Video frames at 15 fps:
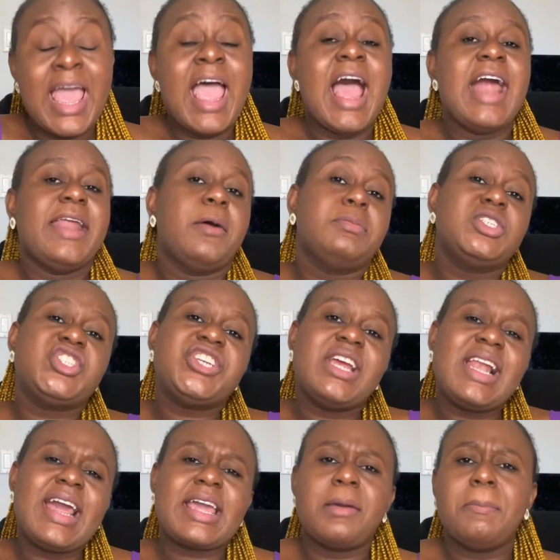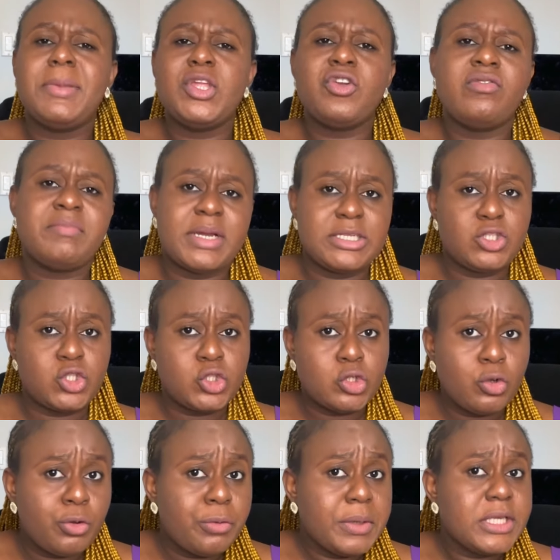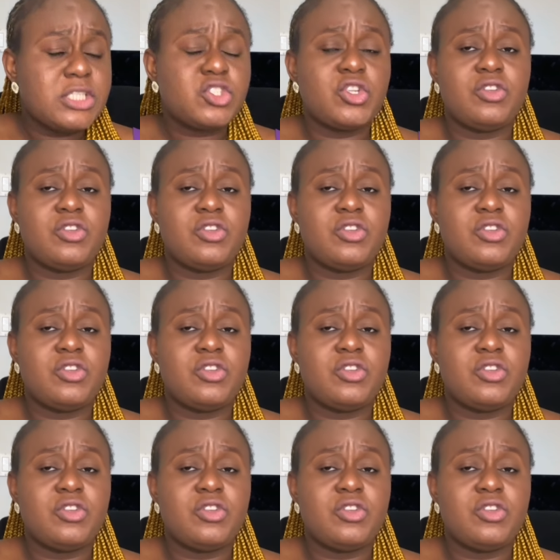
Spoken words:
and I'll be sharing like a bit of my story so